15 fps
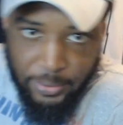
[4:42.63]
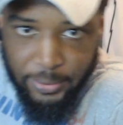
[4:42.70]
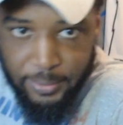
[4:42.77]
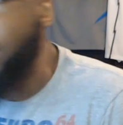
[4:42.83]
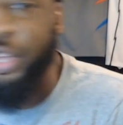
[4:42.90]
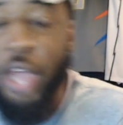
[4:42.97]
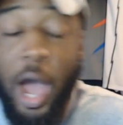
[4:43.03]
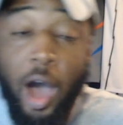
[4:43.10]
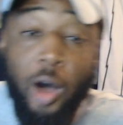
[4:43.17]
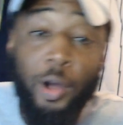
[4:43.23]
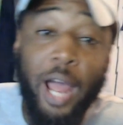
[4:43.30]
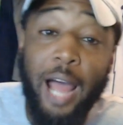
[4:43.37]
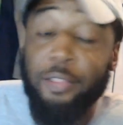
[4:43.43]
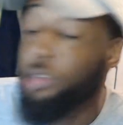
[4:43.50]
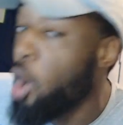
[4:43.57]
Y'all
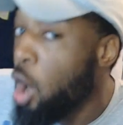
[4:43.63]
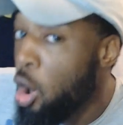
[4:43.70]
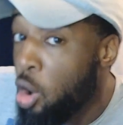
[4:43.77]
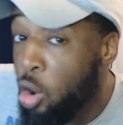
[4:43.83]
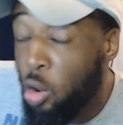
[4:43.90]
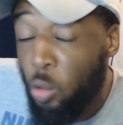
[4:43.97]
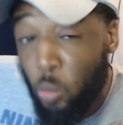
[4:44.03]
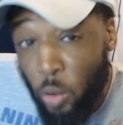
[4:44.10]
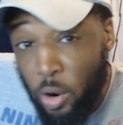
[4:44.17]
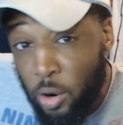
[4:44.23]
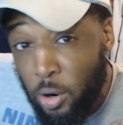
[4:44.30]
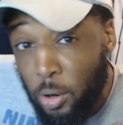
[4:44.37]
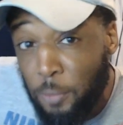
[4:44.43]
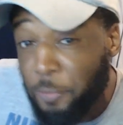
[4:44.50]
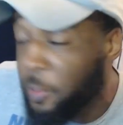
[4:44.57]
got the whole
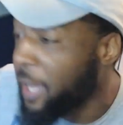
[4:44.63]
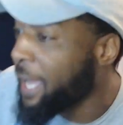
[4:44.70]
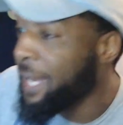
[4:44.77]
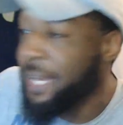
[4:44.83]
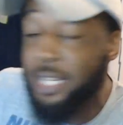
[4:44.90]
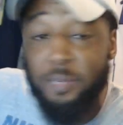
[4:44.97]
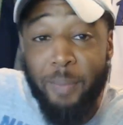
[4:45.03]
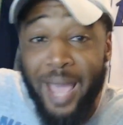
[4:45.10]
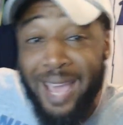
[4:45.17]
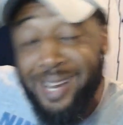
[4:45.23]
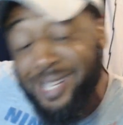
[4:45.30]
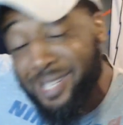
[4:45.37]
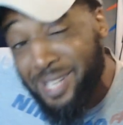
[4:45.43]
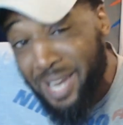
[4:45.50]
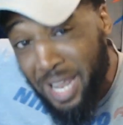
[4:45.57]
world thinking this man
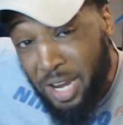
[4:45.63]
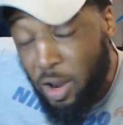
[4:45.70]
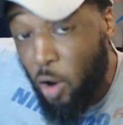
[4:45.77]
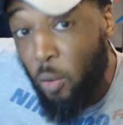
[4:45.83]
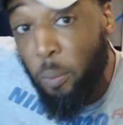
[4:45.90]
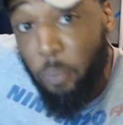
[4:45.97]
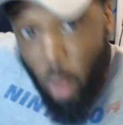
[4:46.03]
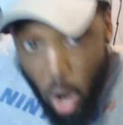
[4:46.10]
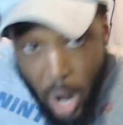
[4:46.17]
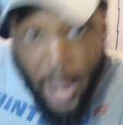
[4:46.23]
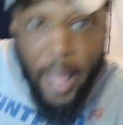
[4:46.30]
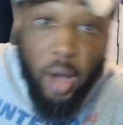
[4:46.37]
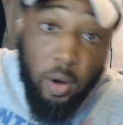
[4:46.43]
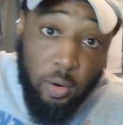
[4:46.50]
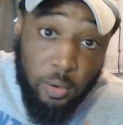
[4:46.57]
is Nino
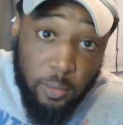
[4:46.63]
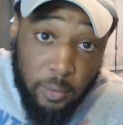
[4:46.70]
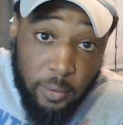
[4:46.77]
Brown